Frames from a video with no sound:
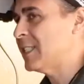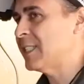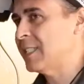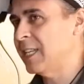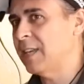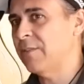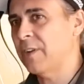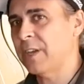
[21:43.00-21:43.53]

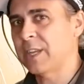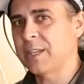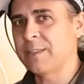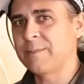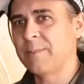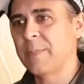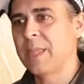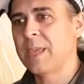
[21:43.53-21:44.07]
see if I
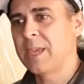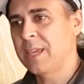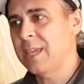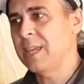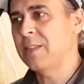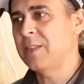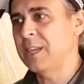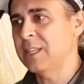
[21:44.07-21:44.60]
can
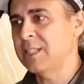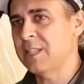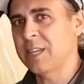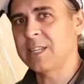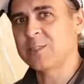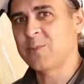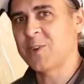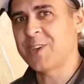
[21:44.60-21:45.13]
hear these
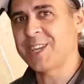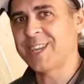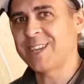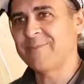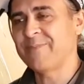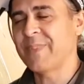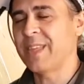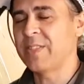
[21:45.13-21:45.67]
things
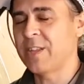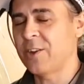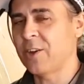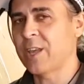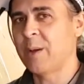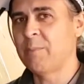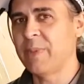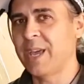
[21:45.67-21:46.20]
working and then I'll
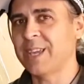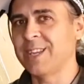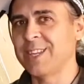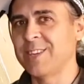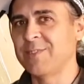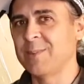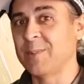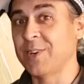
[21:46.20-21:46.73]
come back and
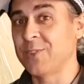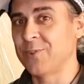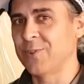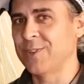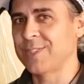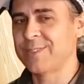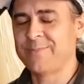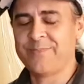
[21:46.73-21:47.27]
give you my
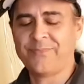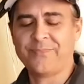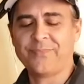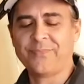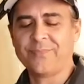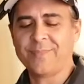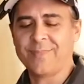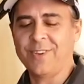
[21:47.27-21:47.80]
thoughts.
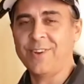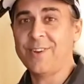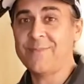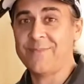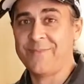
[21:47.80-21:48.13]
All right.